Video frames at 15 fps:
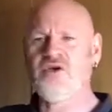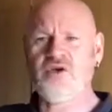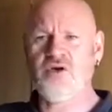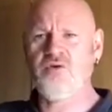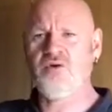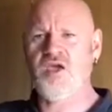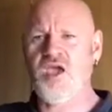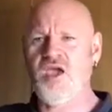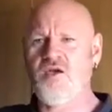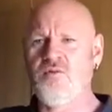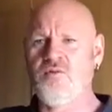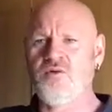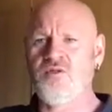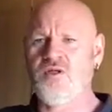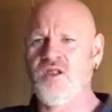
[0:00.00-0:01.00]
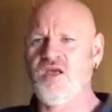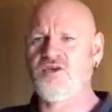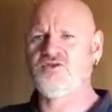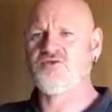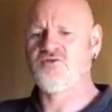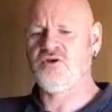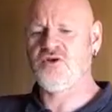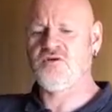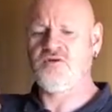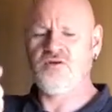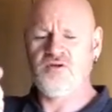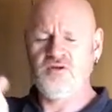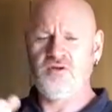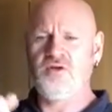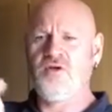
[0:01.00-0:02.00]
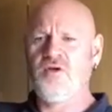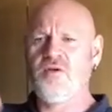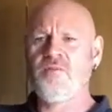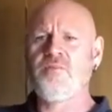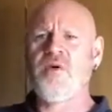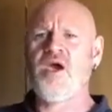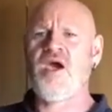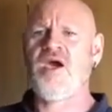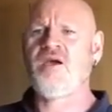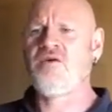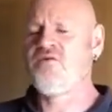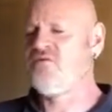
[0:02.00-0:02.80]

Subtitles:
a goo kit with an extra bag